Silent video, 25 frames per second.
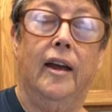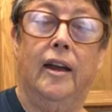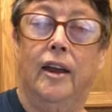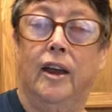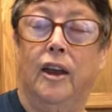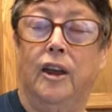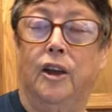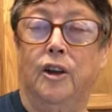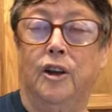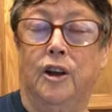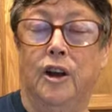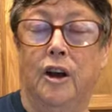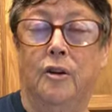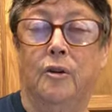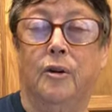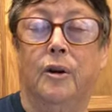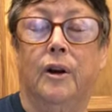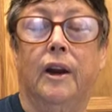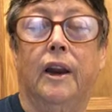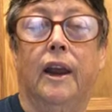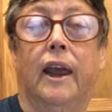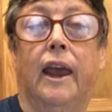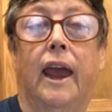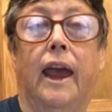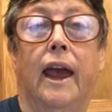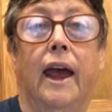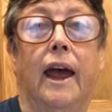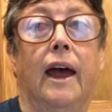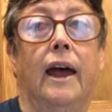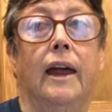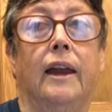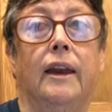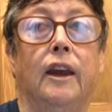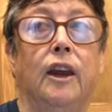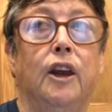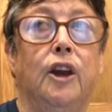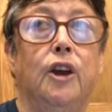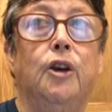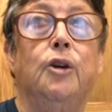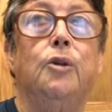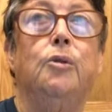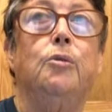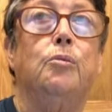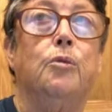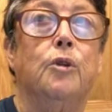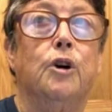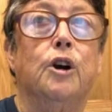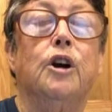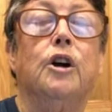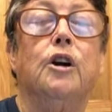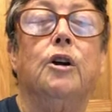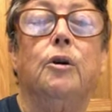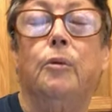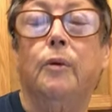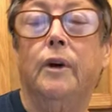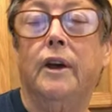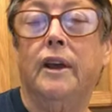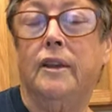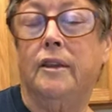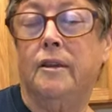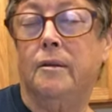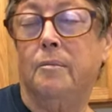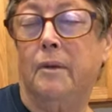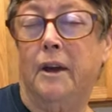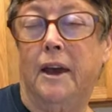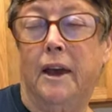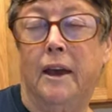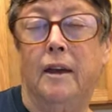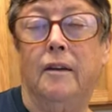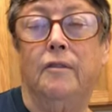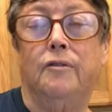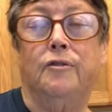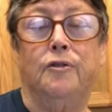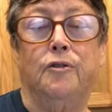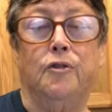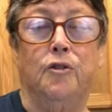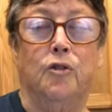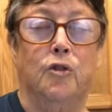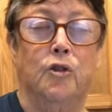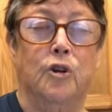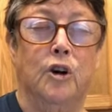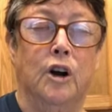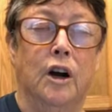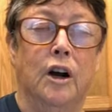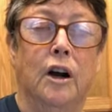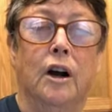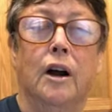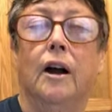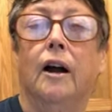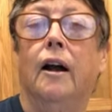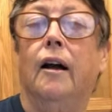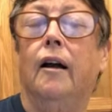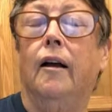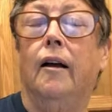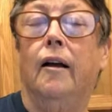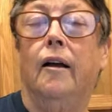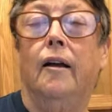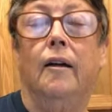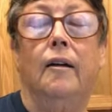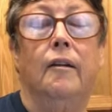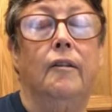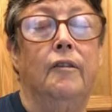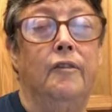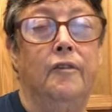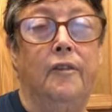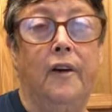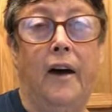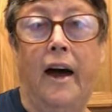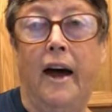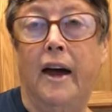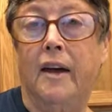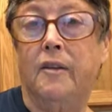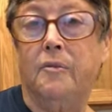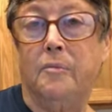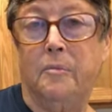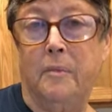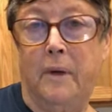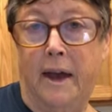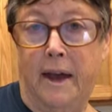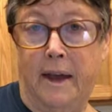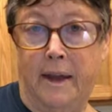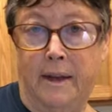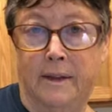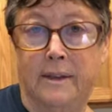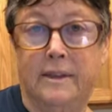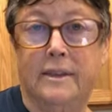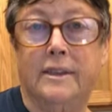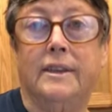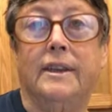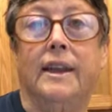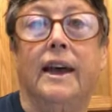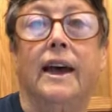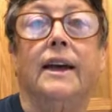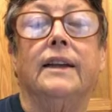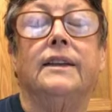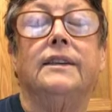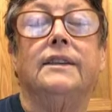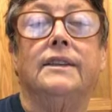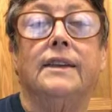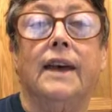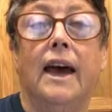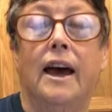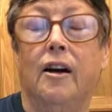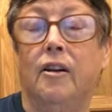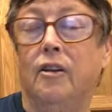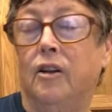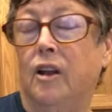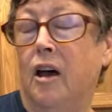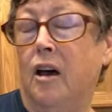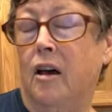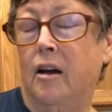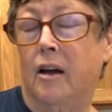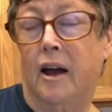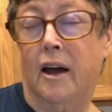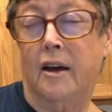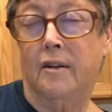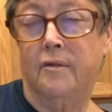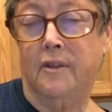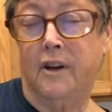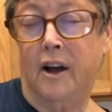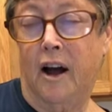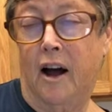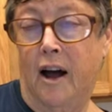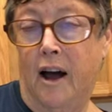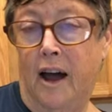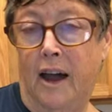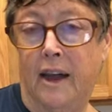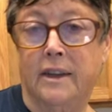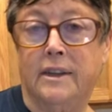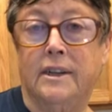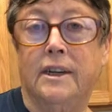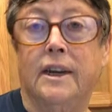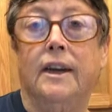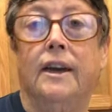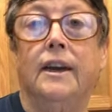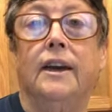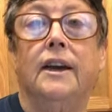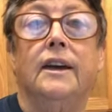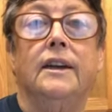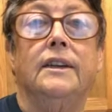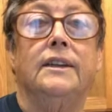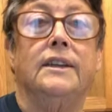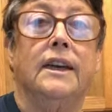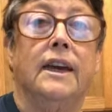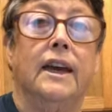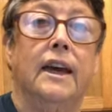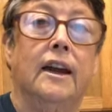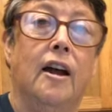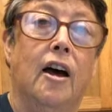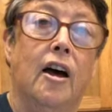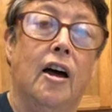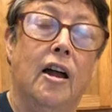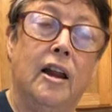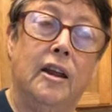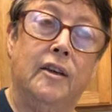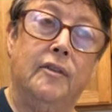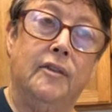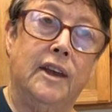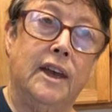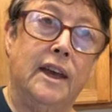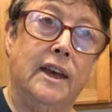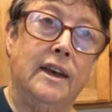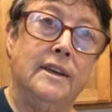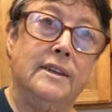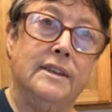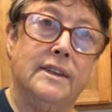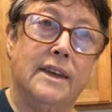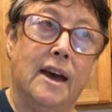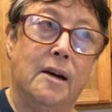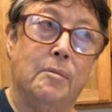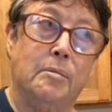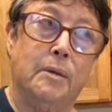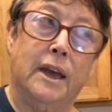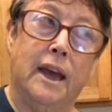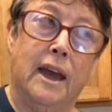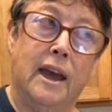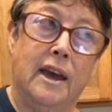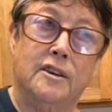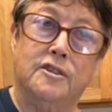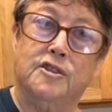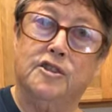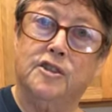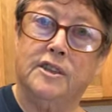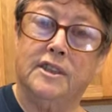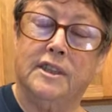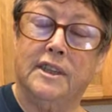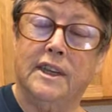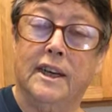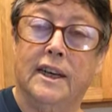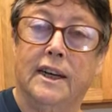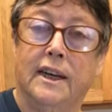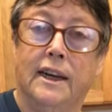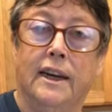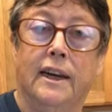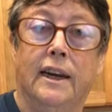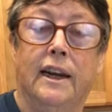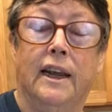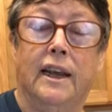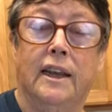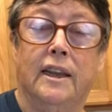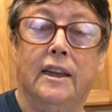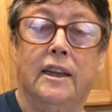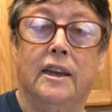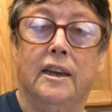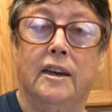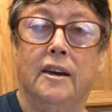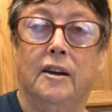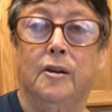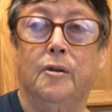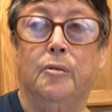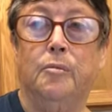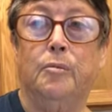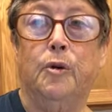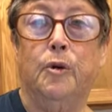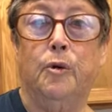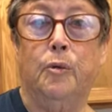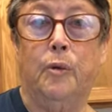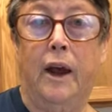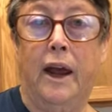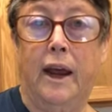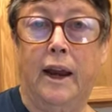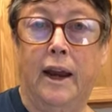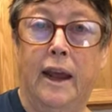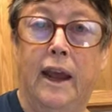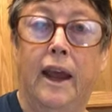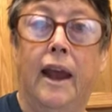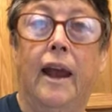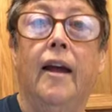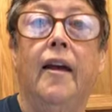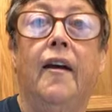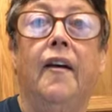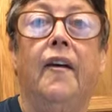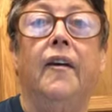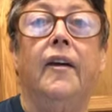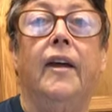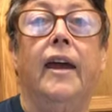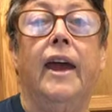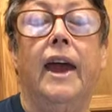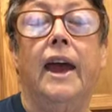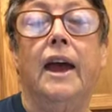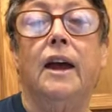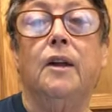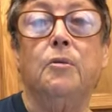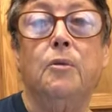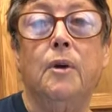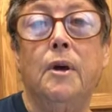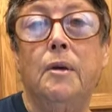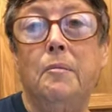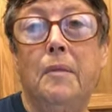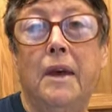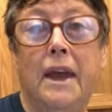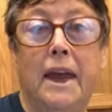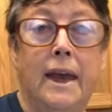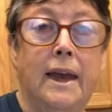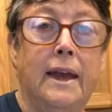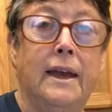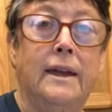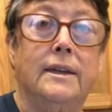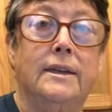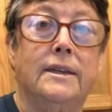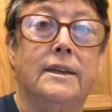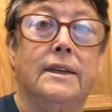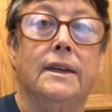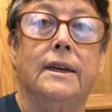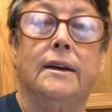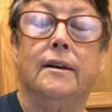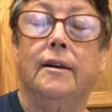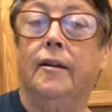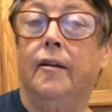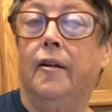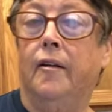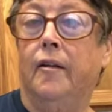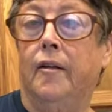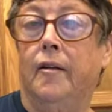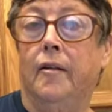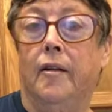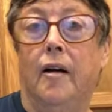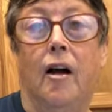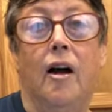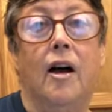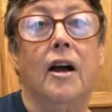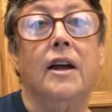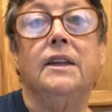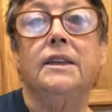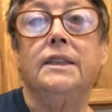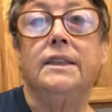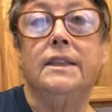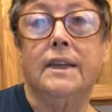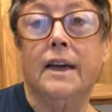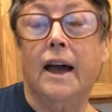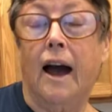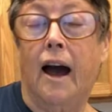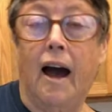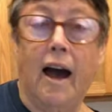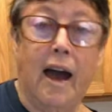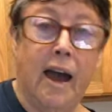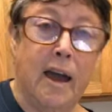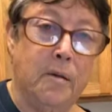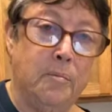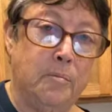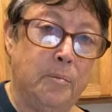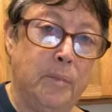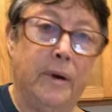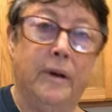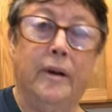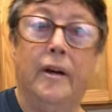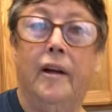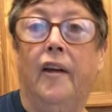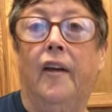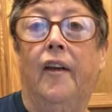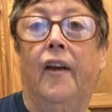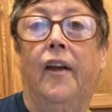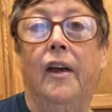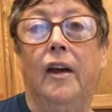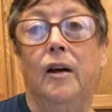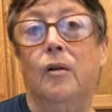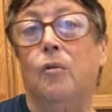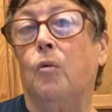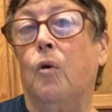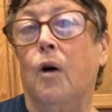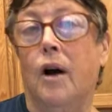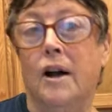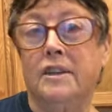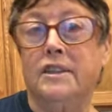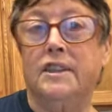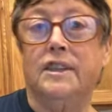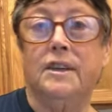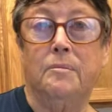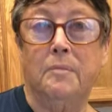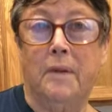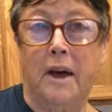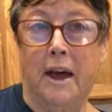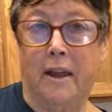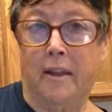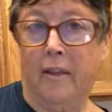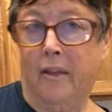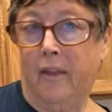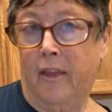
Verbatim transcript: you know, can you work with me for five months? That's how long I've got to get all of these applications in and get them ready. Can we meet on Skype once a month?